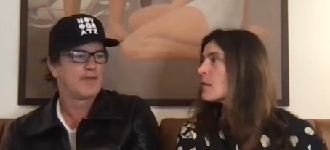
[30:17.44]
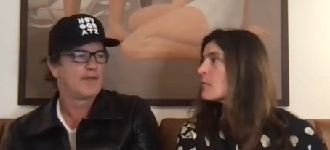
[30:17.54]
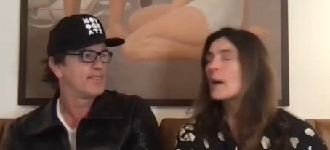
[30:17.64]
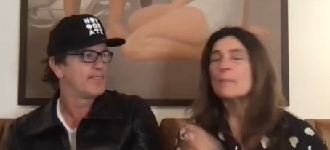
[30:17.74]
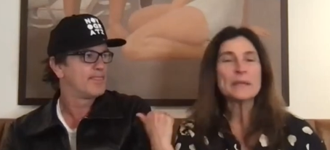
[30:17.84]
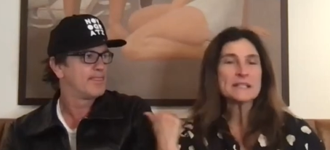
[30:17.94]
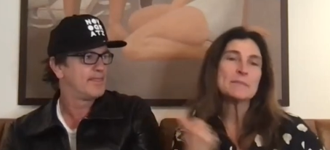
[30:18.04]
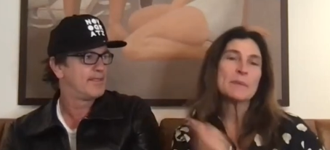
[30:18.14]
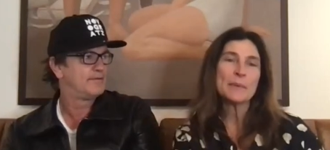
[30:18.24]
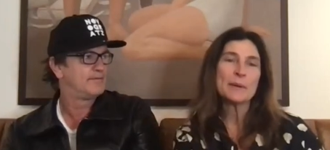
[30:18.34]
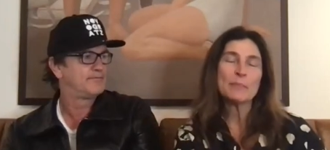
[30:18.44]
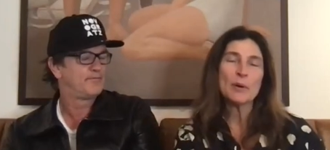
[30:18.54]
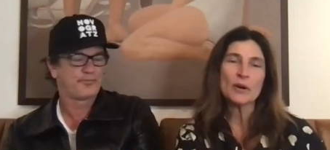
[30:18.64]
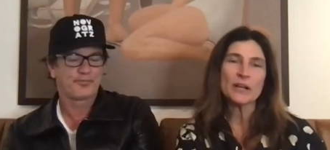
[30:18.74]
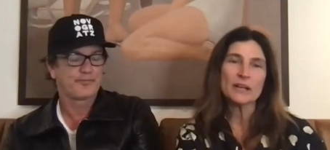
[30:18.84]
Speaker 1: well, I picked him up at a
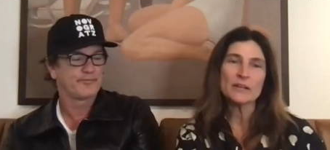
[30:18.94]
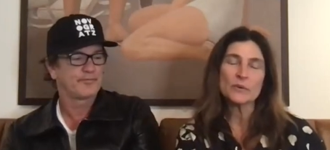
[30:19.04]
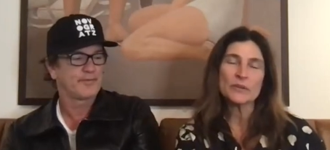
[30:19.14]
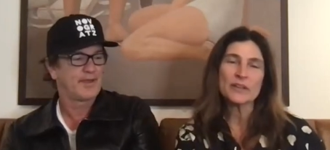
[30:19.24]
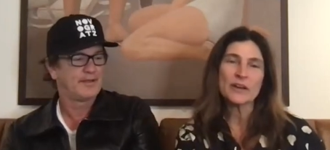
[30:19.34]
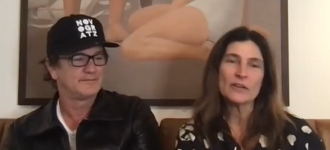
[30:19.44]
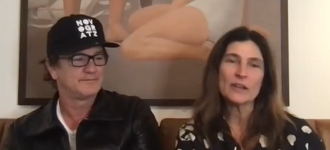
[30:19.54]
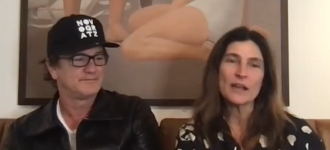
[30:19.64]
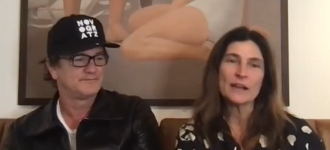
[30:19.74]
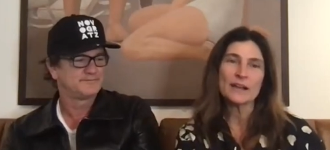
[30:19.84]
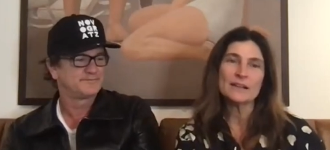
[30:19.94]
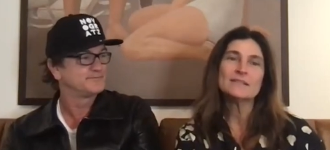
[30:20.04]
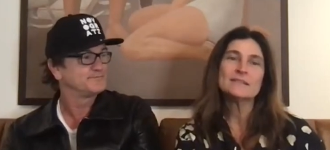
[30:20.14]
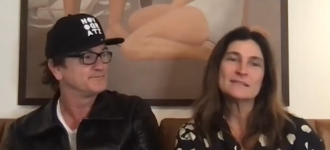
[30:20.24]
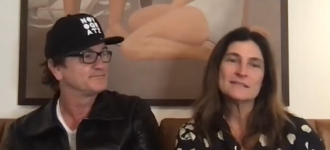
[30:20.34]
party in North Carolina.
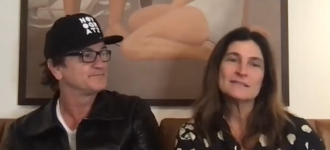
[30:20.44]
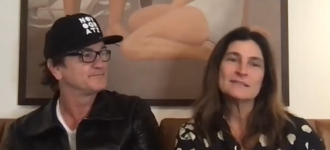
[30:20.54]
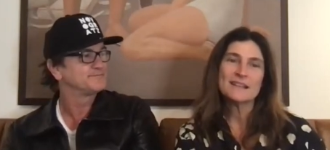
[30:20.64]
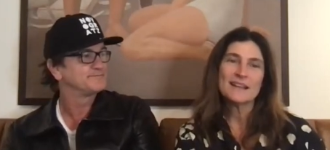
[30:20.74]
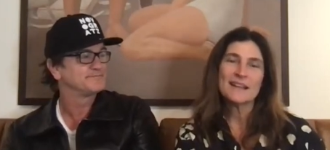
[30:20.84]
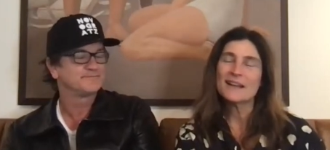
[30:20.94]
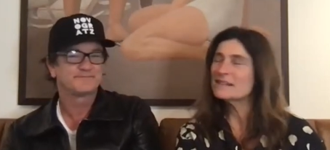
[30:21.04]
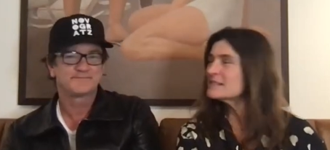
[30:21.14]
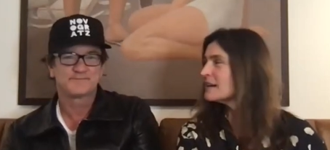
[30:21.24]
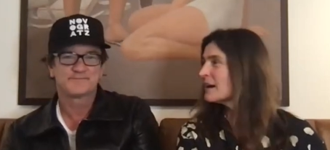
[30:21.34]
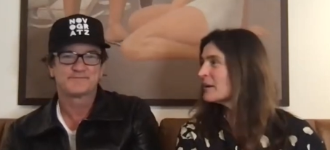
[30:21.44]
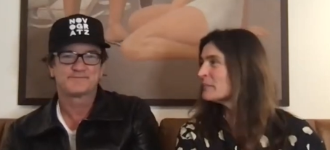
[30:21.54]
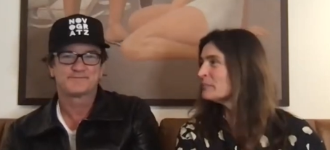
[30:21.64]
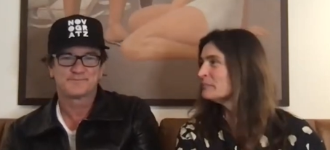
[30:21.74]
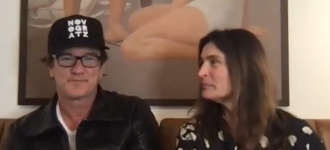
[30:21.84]
And
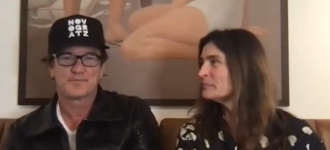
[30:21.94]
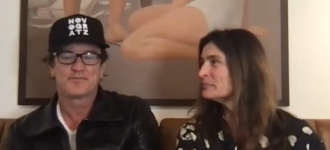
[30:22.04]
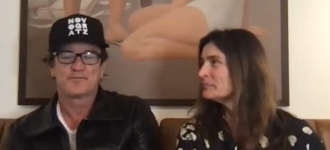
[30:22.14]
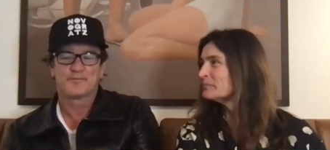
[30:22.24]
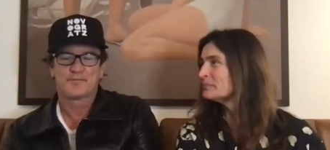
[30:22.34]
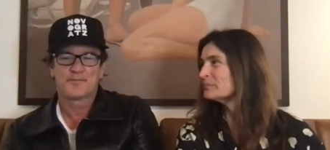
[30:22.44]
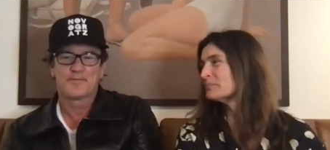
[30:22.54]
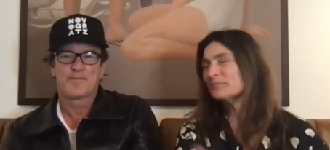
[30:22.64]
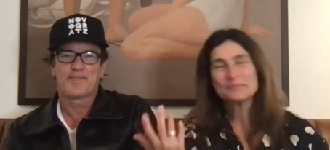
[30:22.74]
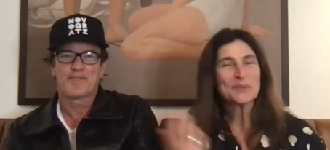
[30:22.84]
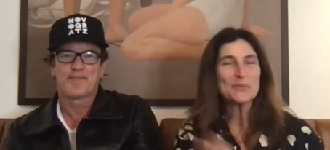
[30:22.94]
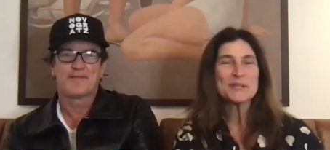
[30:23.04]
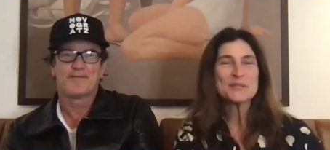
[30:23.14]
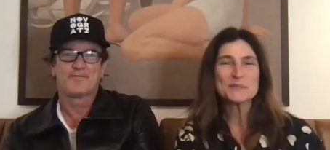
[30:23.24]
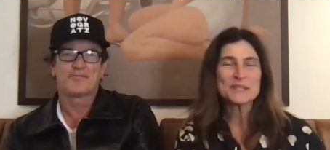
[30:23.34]
um, the
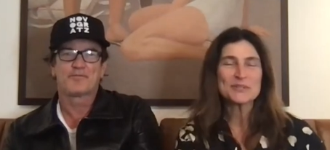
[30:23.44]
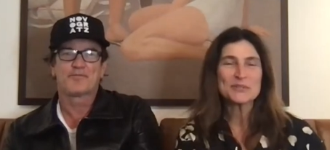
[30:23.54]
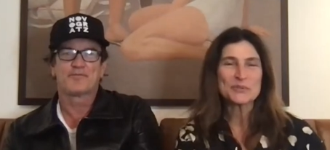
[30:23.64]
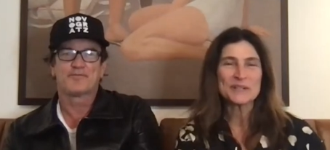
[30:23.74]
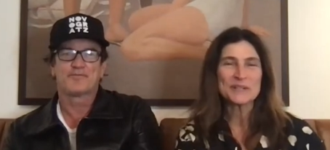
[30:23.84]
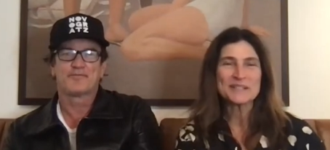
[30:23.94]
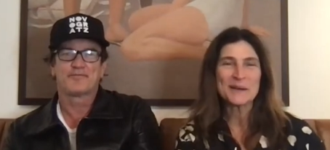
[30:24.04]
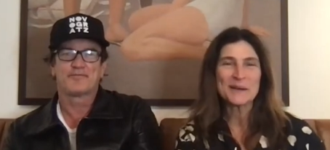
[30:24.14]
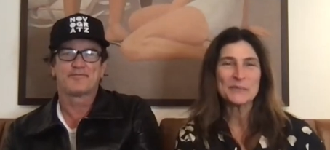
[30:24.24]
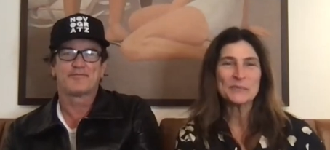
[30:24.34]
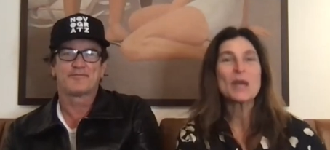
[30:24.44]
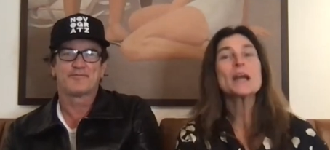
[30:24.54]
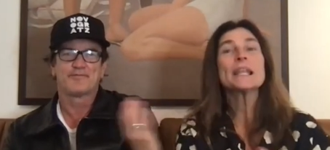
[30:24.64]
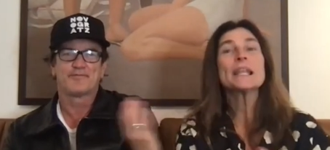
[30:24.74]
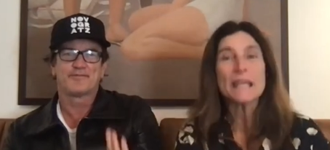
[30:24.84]
rest was history. So
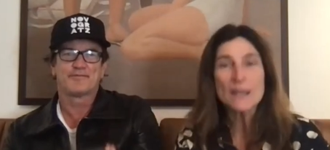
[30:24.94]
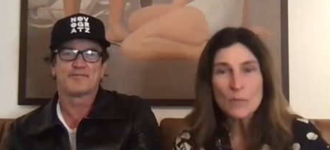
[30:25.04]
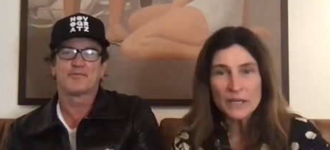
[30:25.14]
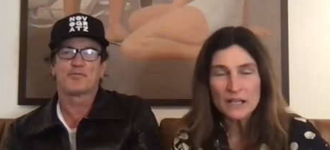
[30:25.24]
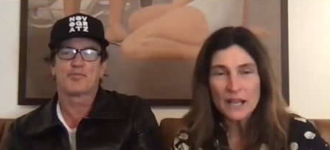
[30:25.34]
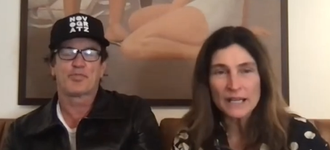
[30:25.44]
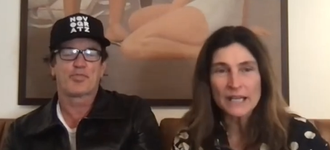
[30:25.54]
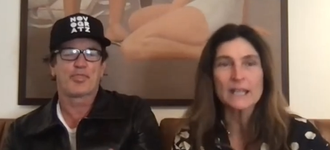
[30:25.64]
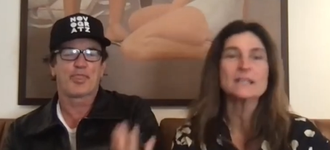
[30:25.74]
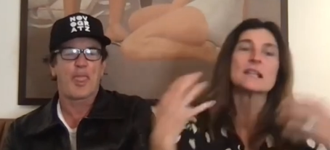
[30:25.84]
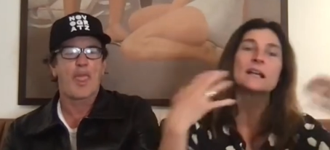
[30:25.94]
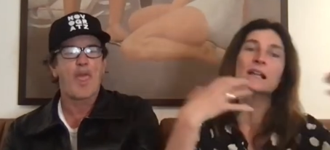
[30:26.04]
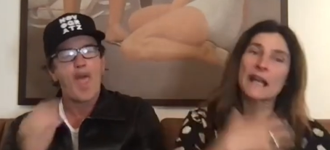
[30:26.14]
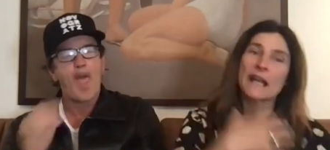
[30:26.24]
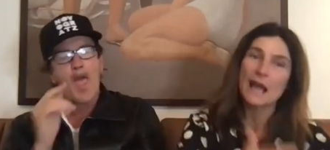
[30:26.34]
luckily he wanted a lot of kids.
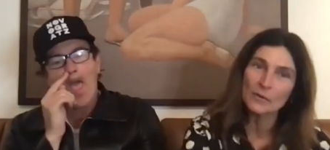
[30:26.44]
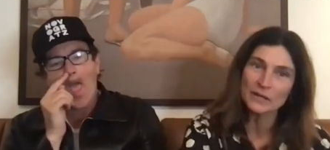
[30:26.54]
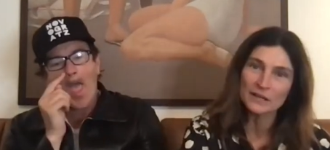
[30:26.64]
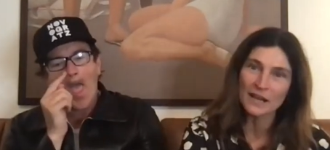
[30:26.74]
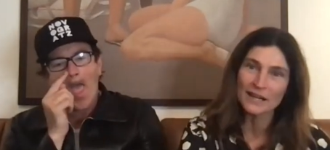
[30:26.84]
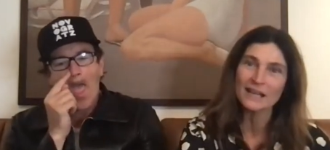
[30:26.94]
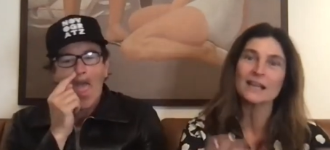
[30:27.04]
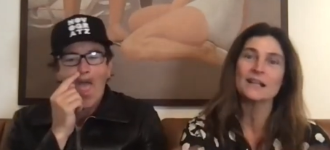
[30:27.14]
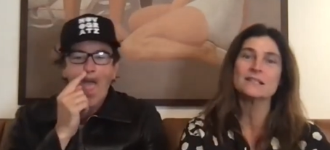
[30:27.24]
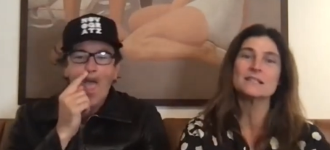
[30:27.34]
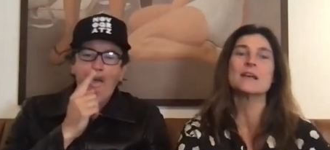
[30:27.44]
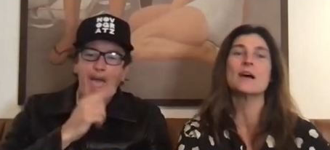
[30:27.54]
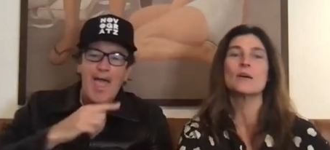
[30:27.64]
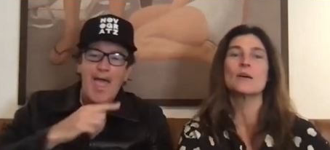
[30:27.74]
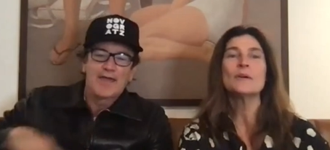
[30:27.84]
Luckily I wanted a lot of kids.
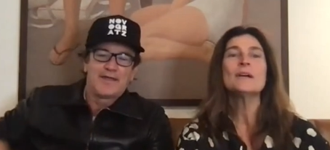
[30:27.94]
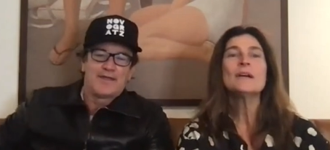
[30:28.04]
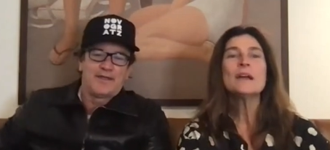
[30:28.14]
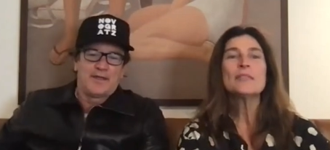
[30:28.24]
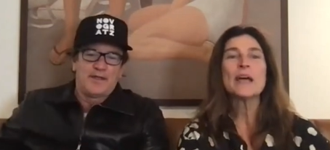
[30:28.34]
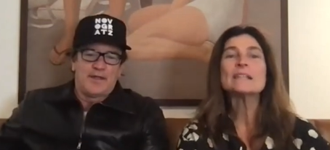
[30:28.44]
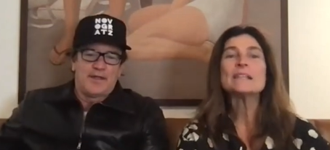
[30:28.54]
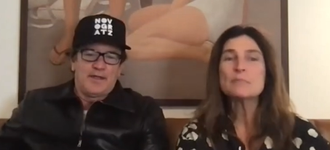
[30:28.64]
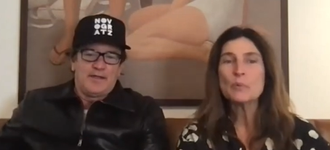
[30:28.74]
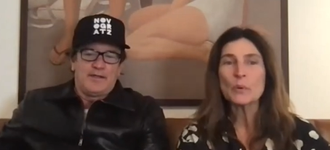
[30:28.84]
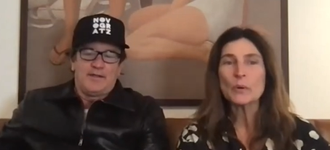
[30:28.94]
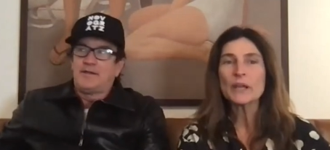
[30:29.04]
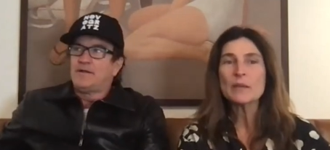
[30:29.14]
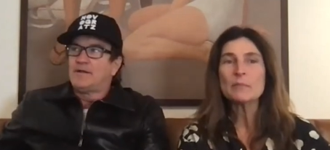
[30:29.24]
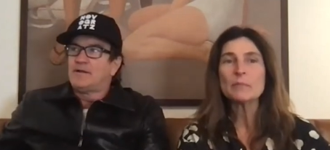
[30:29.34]
So that is
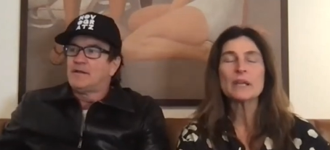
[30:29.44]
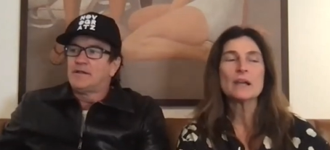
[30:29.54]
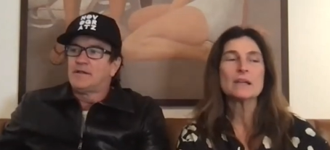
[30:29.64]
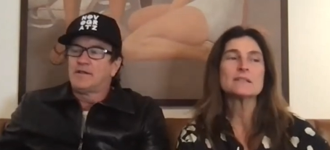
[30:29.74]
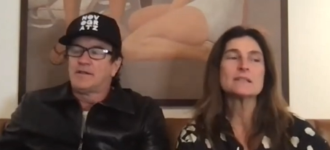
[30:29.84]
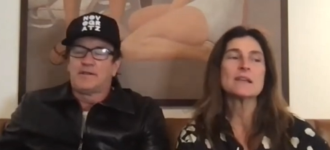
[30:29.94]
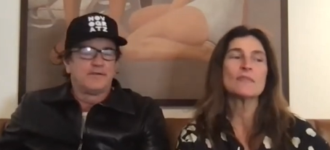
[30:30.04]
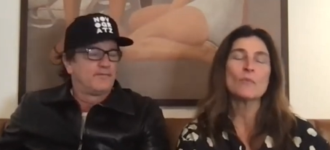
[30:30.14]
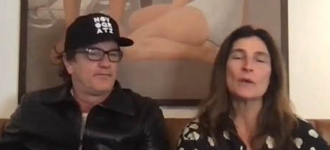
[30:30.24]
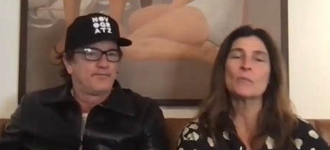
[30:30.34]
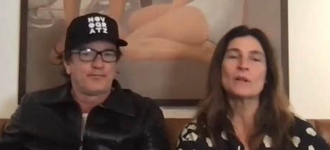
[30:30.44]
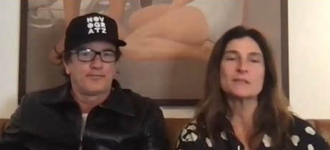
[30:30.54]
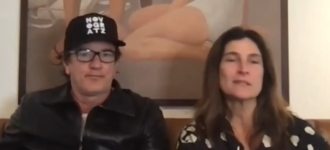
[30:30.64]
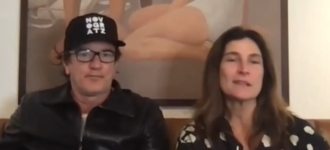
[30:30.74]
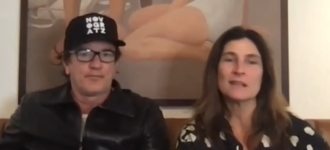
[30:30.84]
important because if one
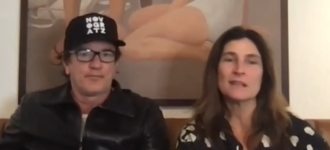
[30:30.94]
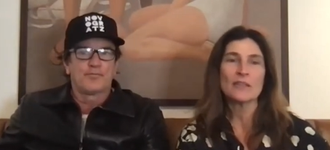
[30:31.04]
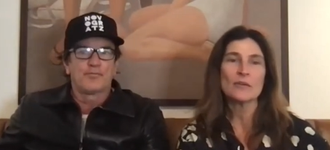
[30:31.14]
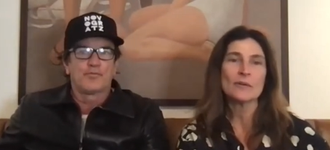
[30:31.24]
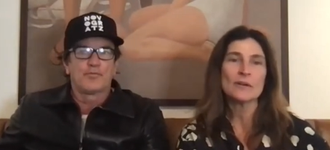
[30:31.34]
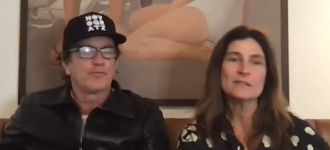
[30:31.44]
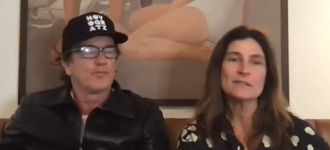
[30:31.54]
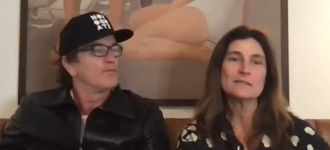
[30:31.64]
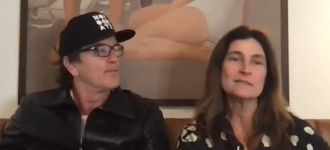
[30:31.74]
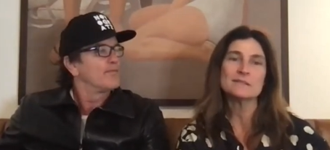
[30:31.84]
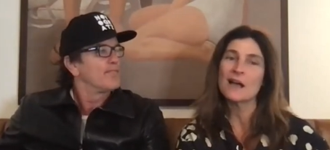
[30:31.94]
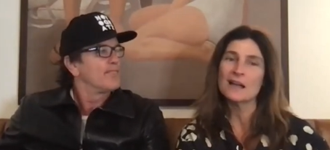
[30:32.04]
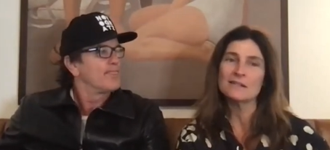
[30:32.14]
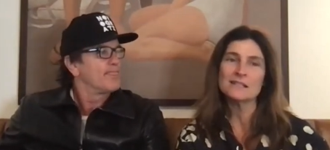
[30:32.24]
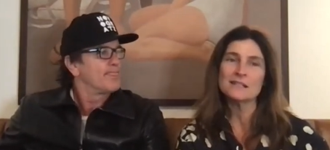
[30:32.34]
wants it and the other is
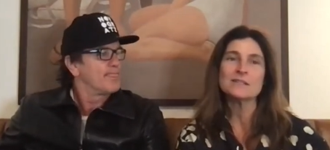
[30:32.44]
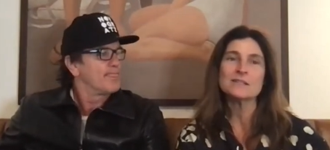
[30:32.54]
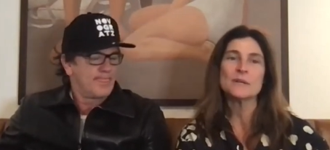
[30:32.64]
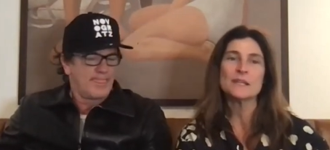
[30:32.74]
not into